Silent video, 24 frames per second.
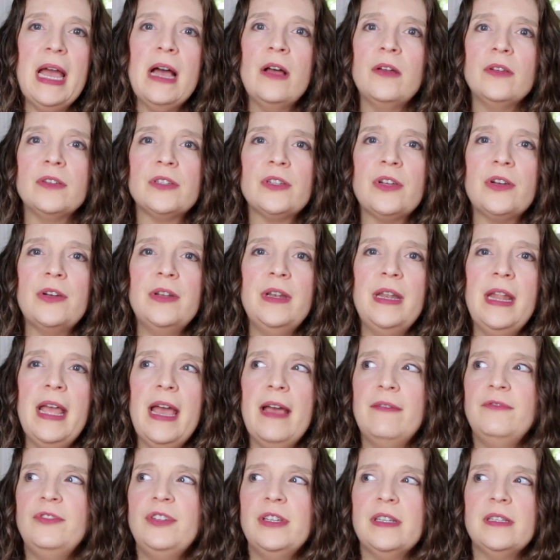else couldn't
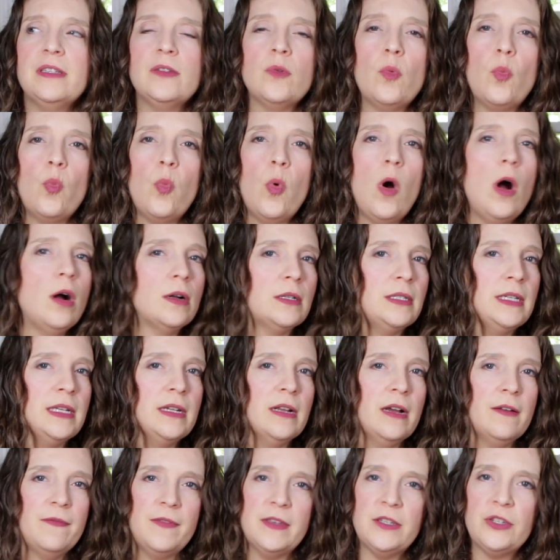have just walked in
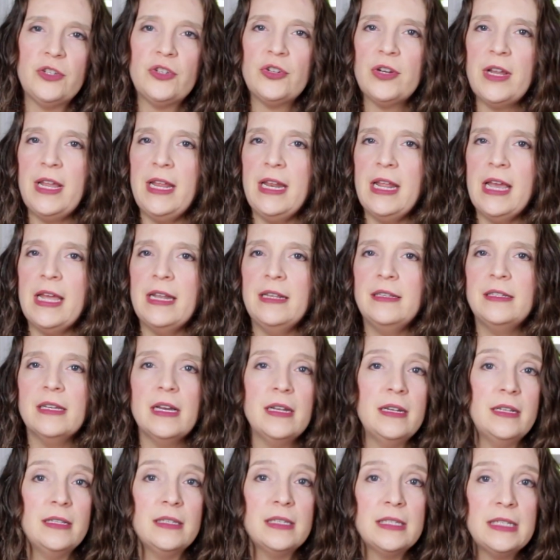off the street and
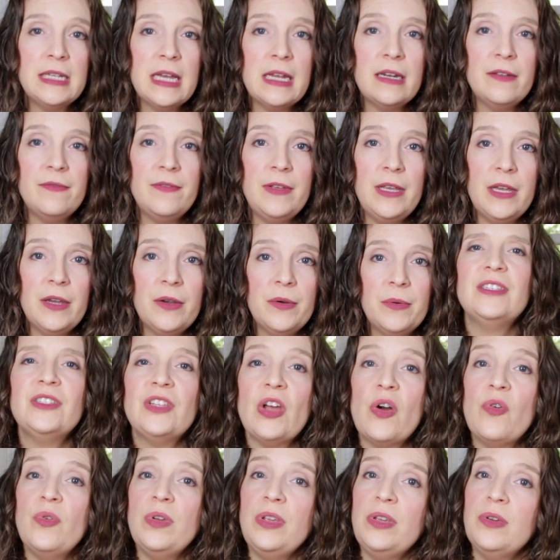done instead of you.
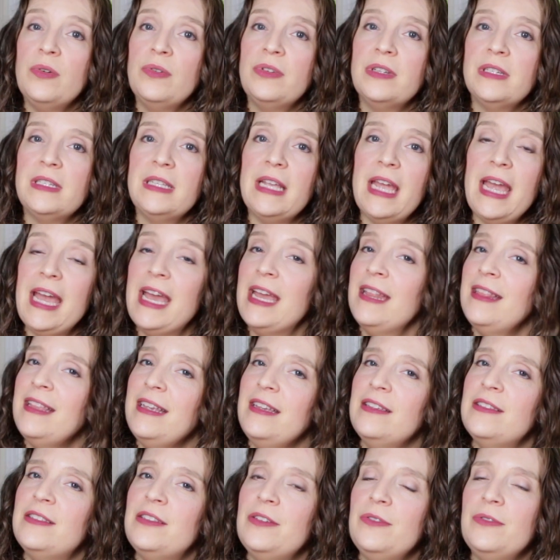So you just add
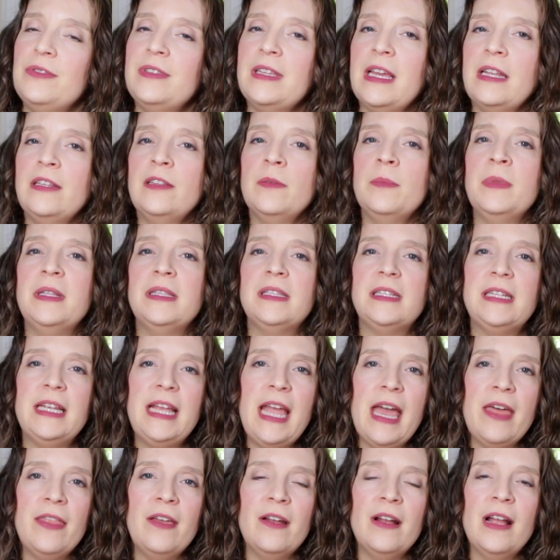these two sentiments
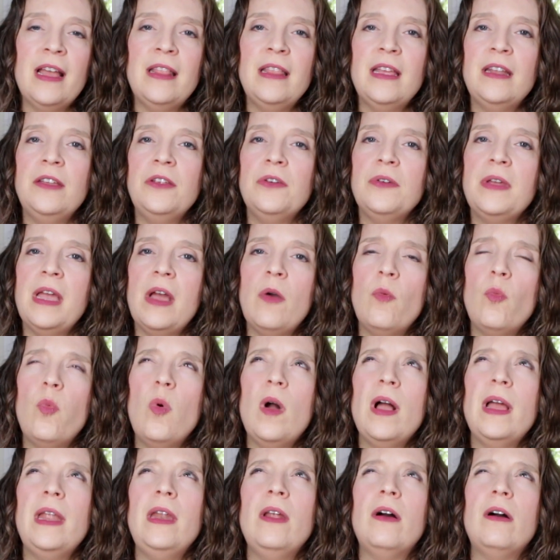together and then you get
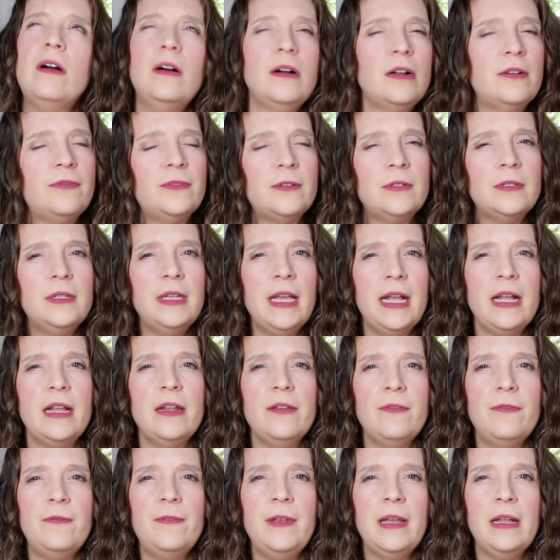one awful
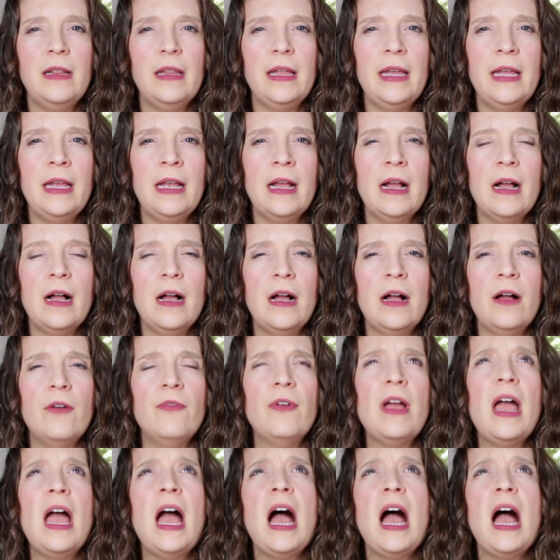negative feeling of,